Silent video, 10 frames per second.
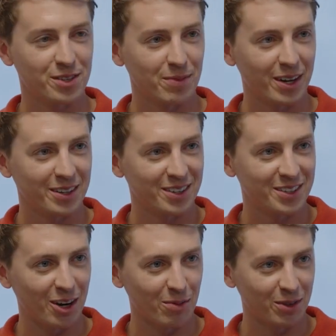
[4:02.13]
I'm not
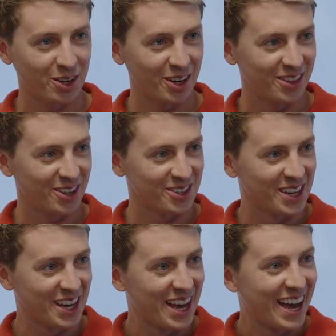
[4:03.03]
terribly good at those.
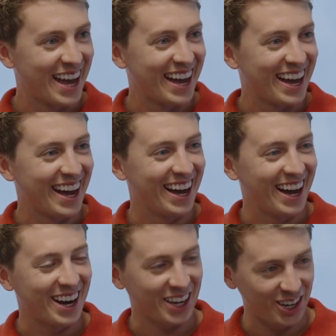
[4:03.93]
uh,
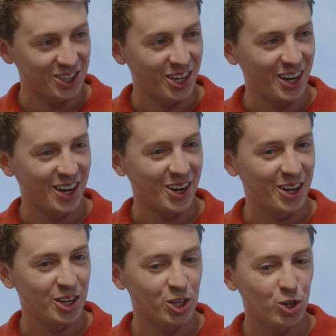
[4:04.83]
Aakanksha,
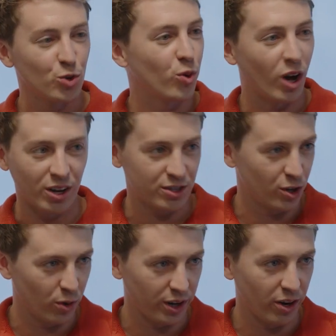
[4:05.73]
you also
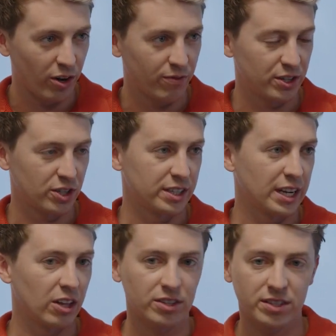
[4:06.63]
work in artificial
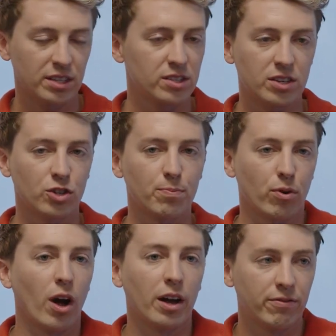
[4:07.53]
intelligence. This is such a
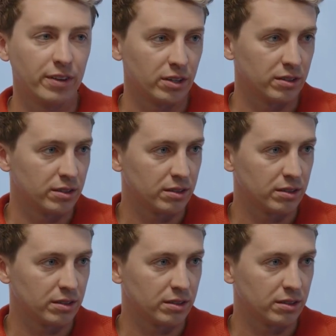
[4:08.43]
broad field.